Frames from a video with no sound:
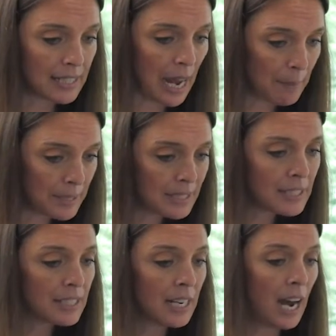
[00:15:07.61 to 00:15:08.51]
happened.
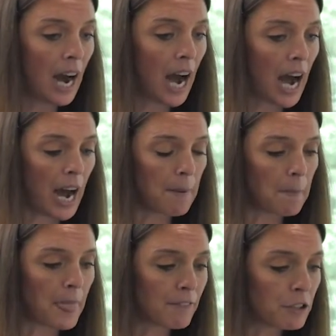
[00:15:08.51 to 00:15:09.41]

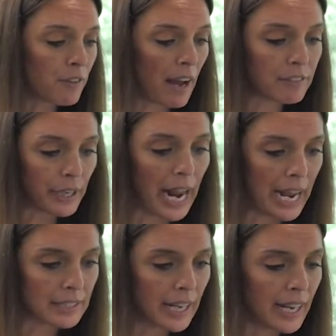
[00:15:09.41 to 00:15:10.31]
If you've ever
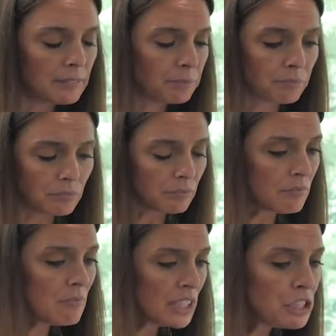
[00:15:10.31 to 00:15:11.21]
had that
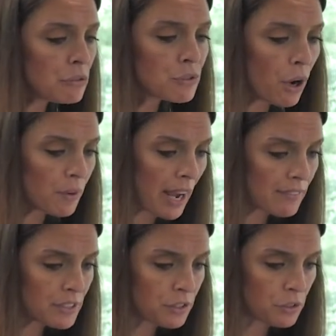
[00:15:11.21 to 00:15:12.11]
and you don't have
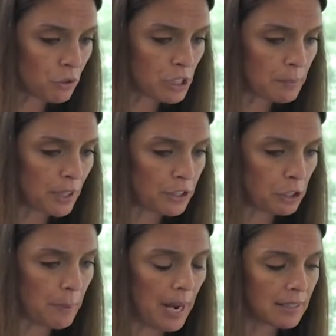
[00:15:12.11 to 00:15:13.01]
this endorsement on your
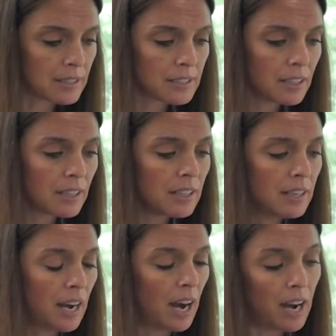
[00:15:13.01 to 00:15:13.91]
policy,
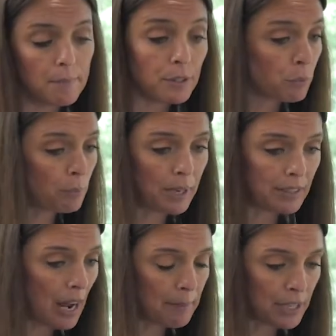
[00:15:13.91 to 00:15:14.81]
there will
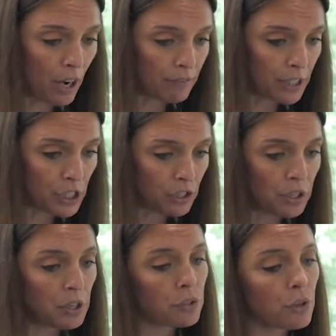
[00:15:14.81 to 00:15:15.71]
not be coverage.
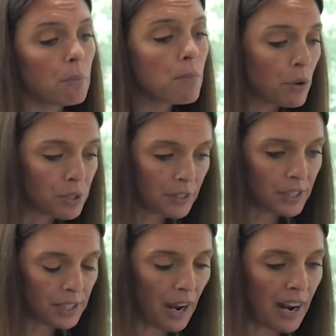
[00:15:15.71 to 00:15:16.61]
So most of the
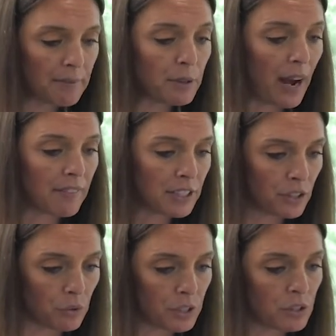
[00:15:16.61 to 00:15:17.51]
time you have to
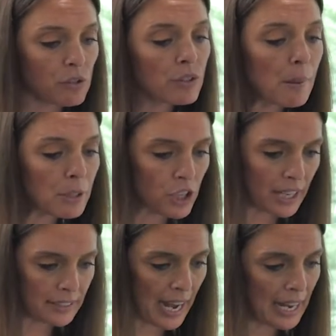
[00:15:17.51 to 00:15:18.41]
endorse it. So double
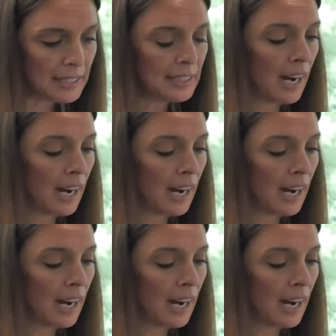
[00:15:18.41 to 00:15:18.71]
check that.